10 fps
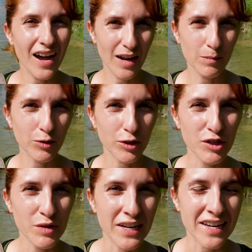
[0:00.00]
I'm sure
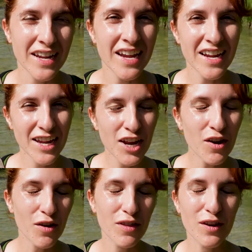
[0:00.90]
you can
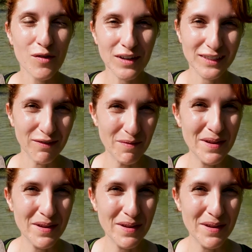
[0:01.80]
hear the noise of the